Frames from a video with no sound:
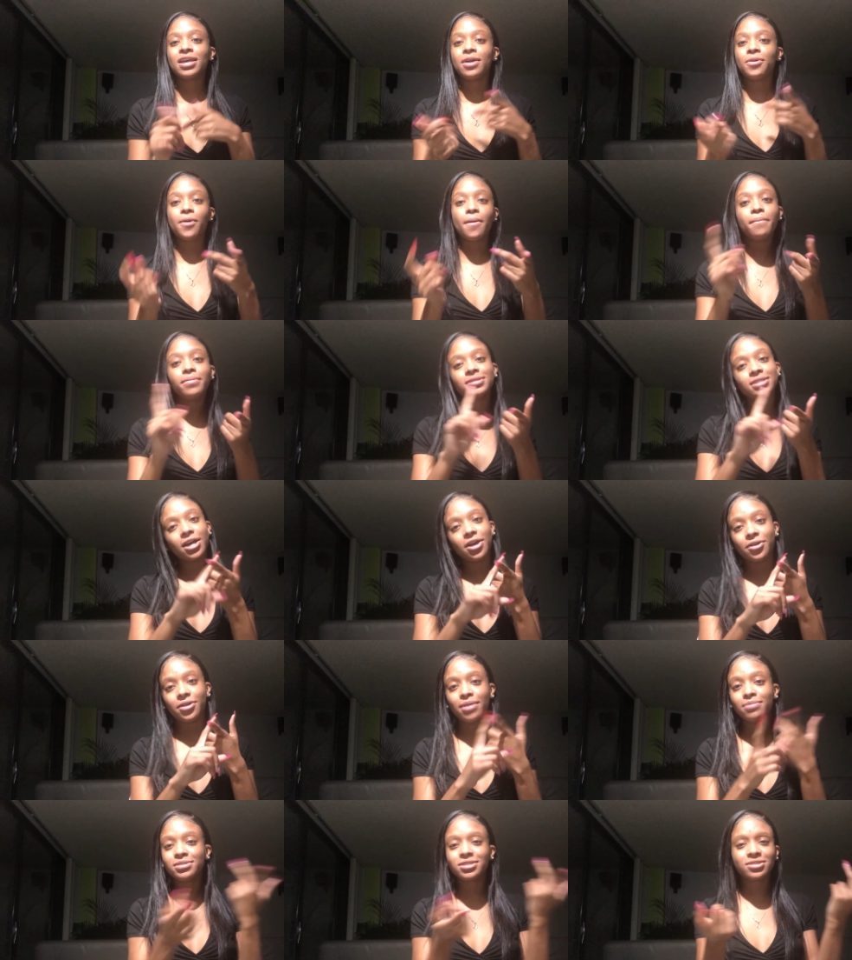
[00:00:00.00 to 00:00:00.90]
Well, I'm gonna tell
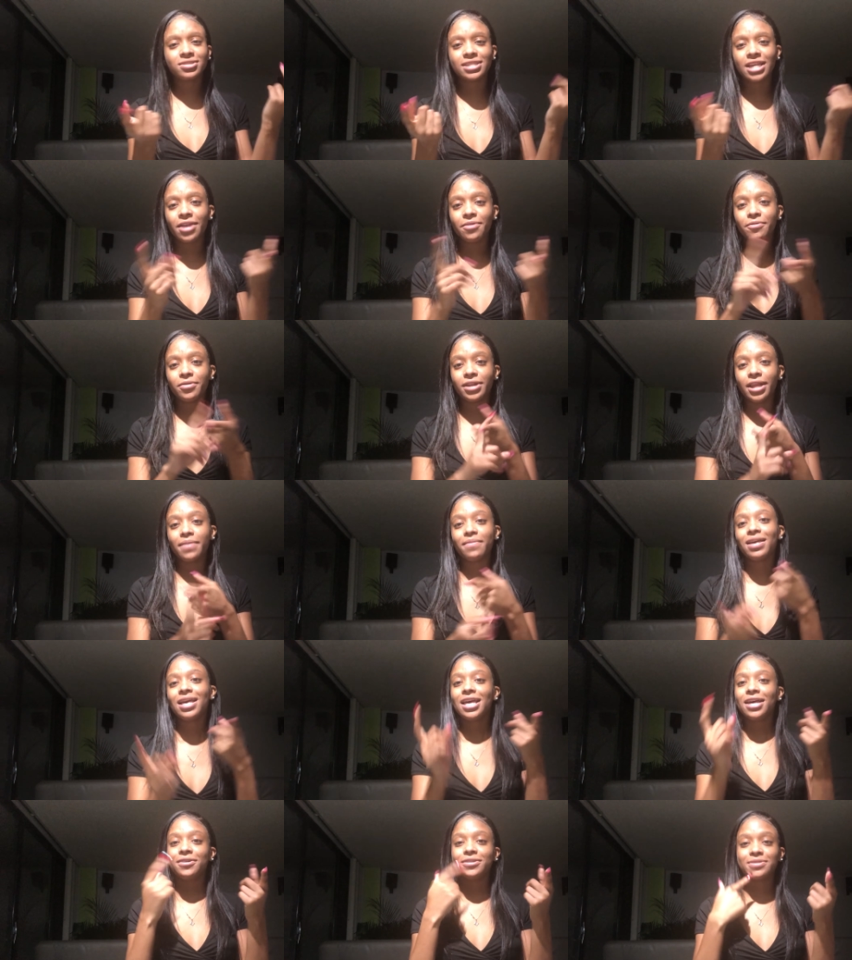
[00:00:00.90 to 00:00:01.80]
her. I'm just gonna say her name.
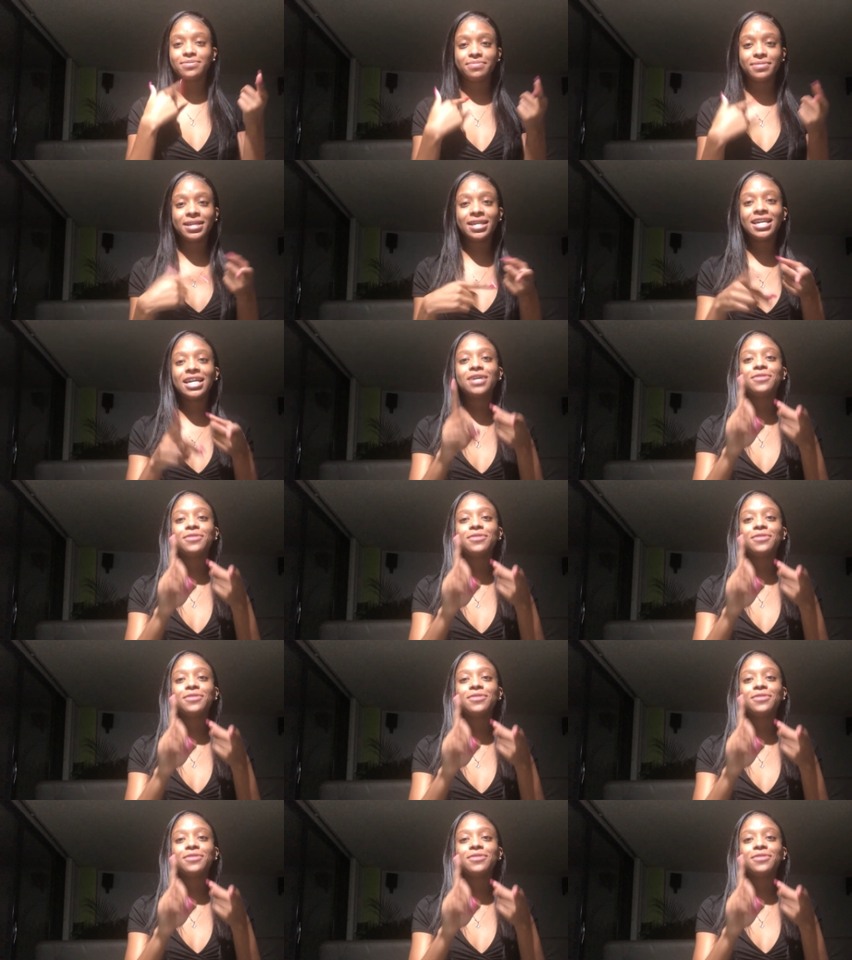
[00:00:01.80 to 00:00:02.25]
It was me.